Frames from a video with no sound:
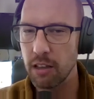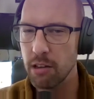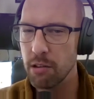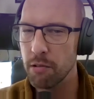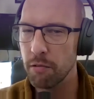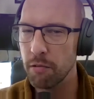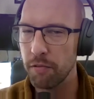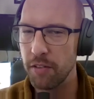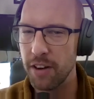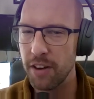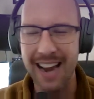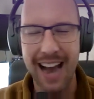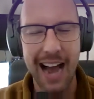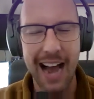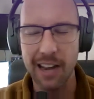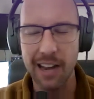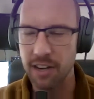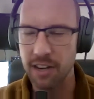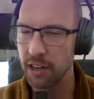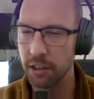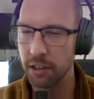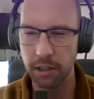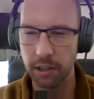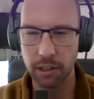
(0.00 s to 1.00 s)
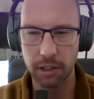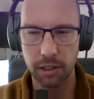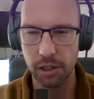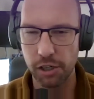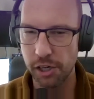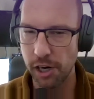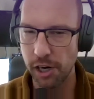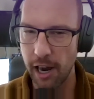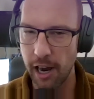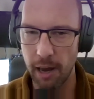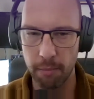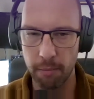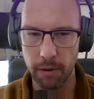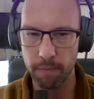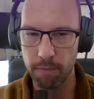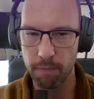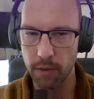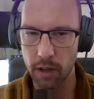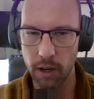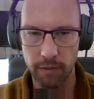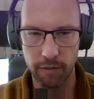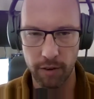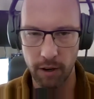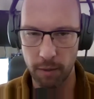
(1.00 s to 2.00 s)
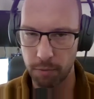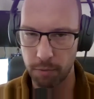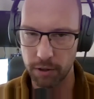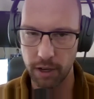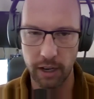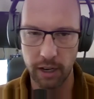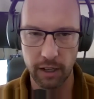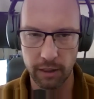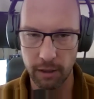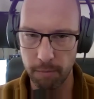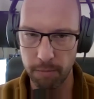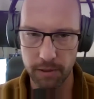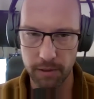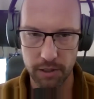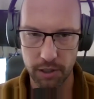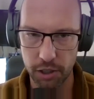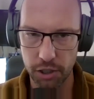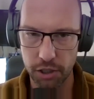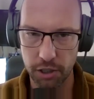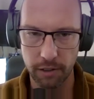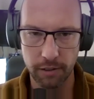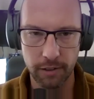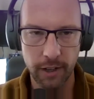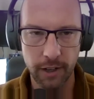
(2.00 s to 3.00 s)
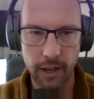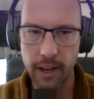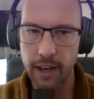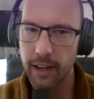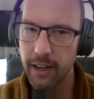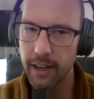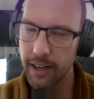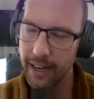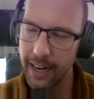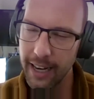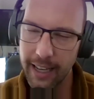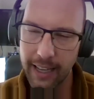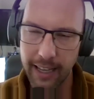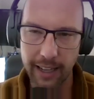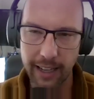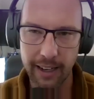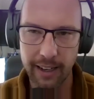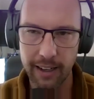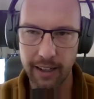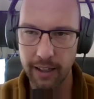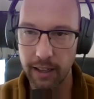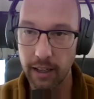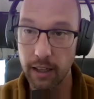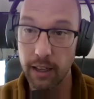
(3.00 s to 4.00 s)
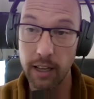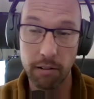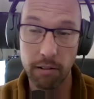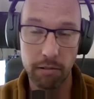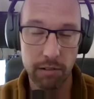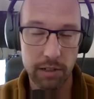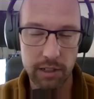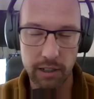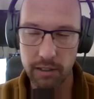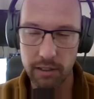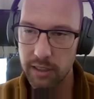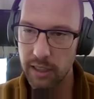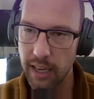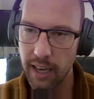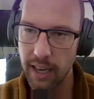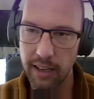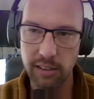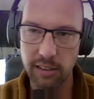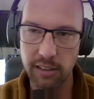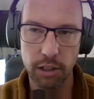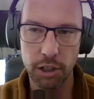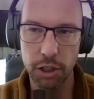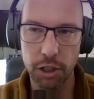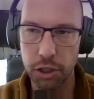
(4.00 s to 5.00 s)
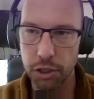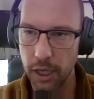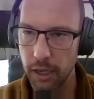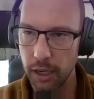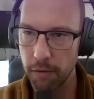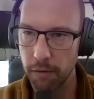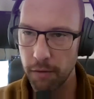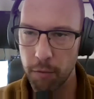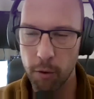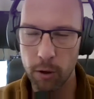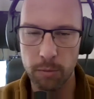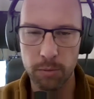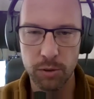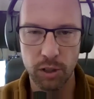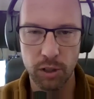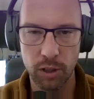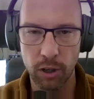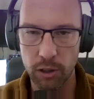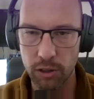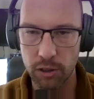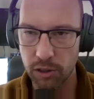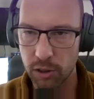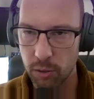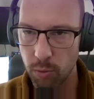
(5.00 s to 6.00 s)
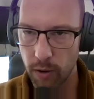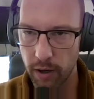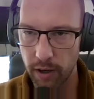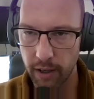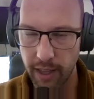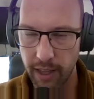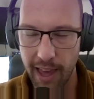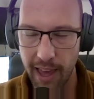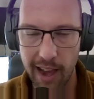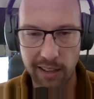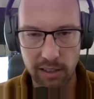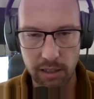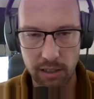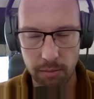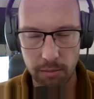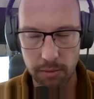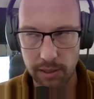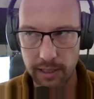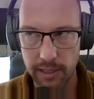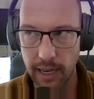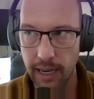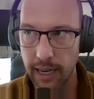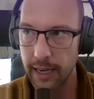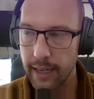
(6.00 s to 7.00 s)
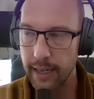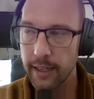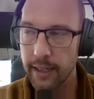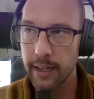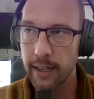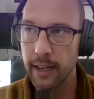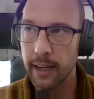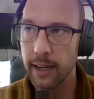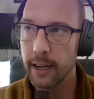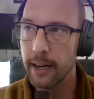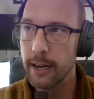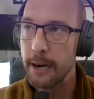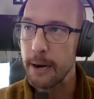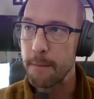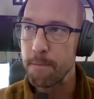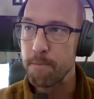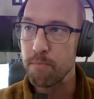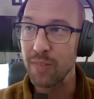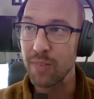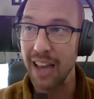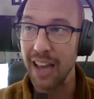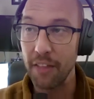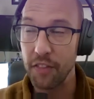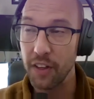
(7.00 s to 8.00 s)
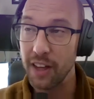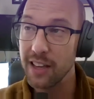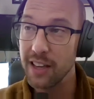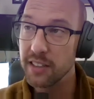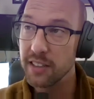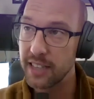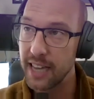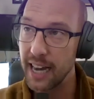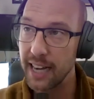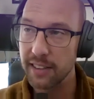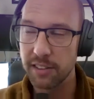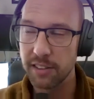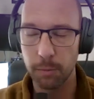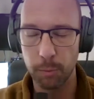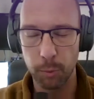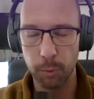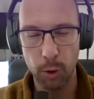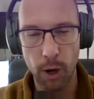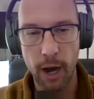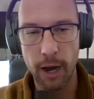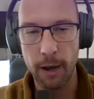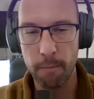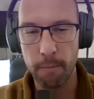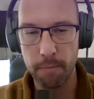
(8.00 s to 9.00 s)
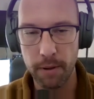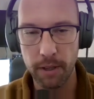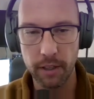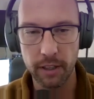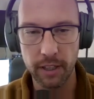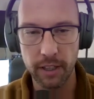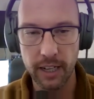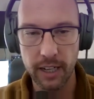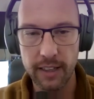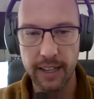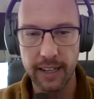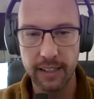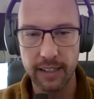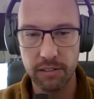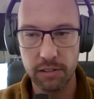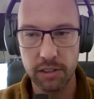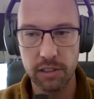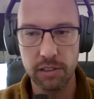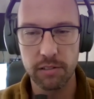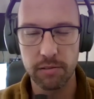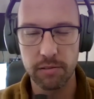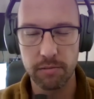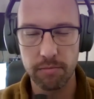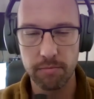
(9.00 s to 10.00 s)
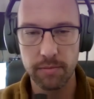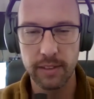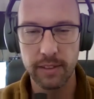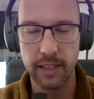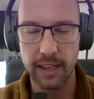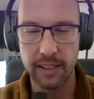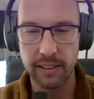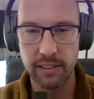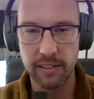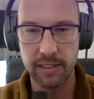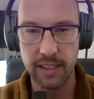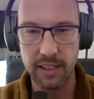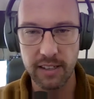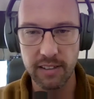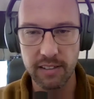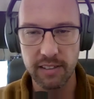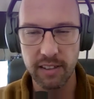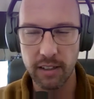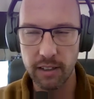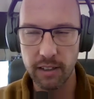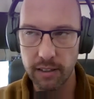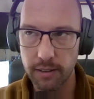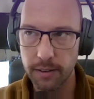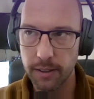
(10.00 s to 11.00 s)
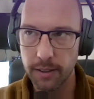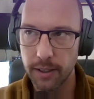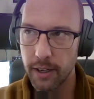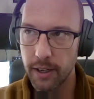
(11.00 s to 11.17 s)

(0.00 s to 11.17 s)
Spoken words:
you've not done a good job of upgrading the position. And I get it. He returns kicks and you traded for him, so you don't just want to cast him aside. I think he's got some raw ability that's decent,